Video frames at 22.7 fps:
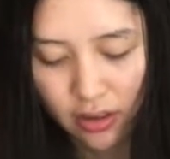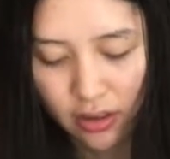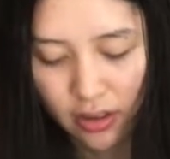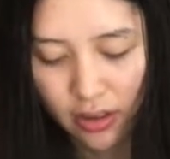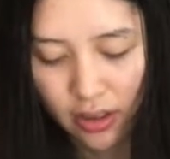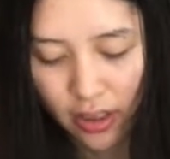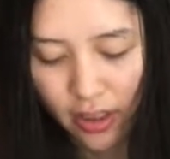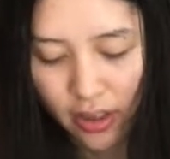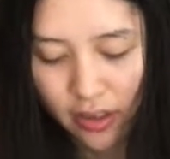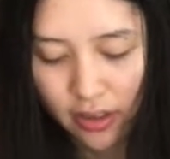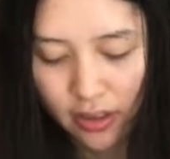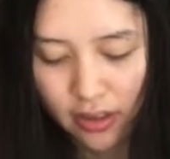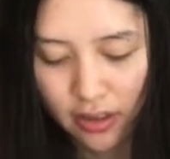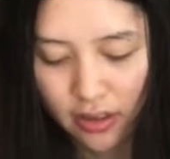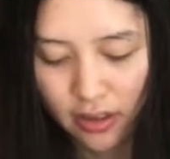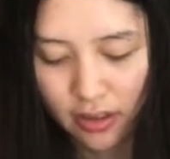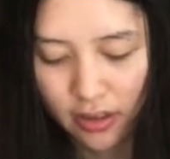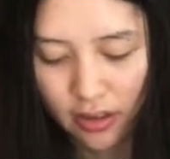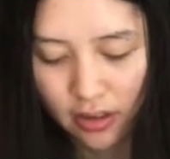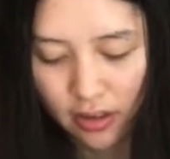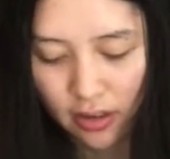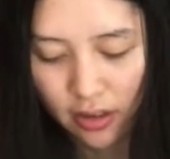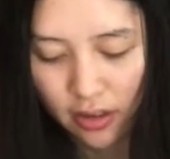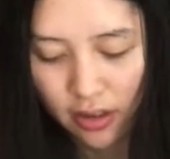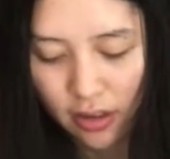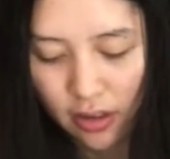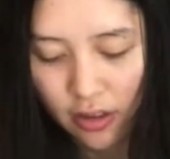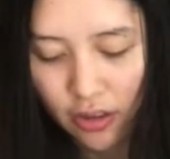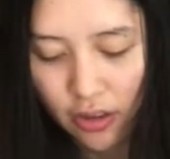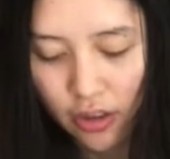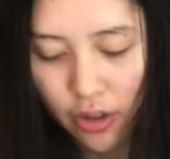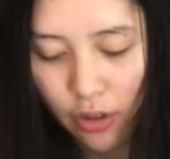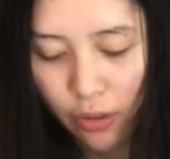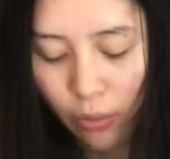Nice.
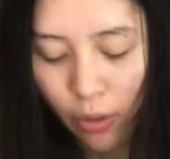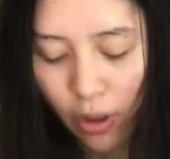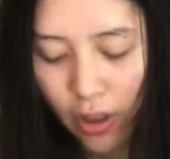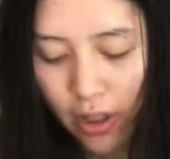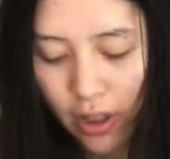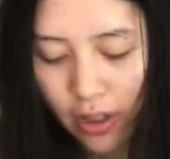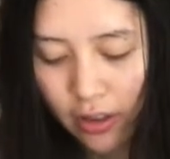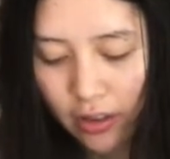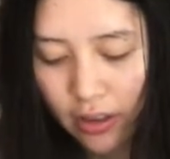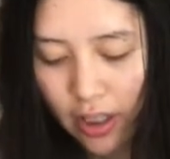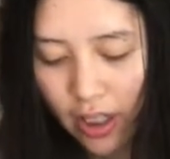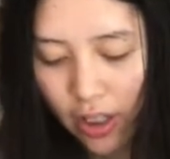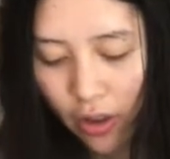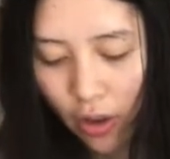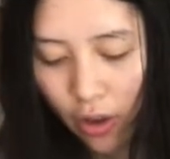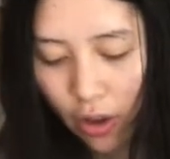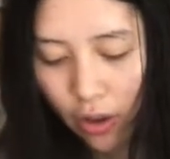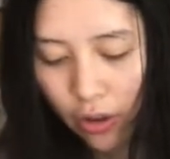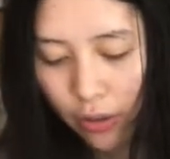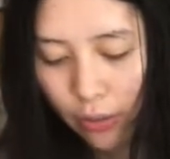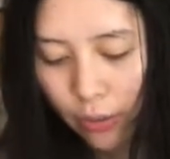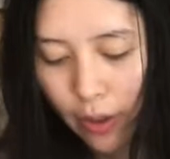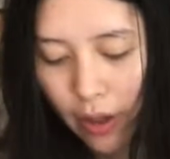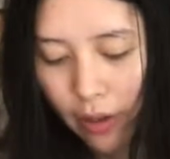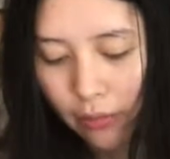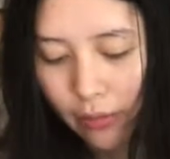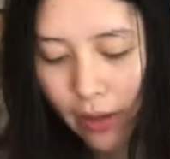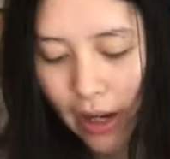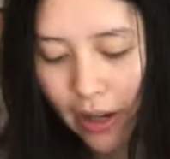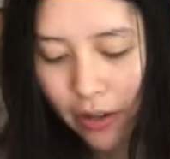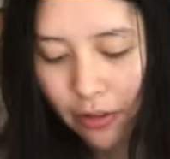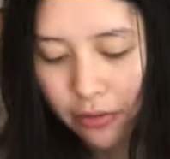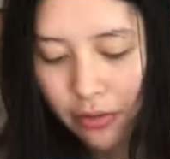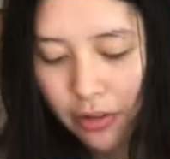So you want to cut all the way
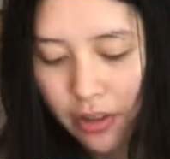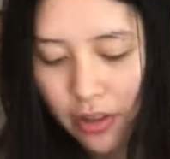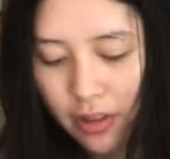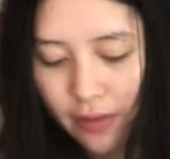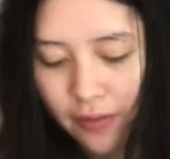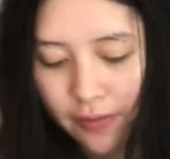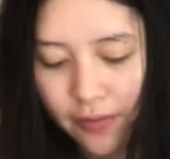around,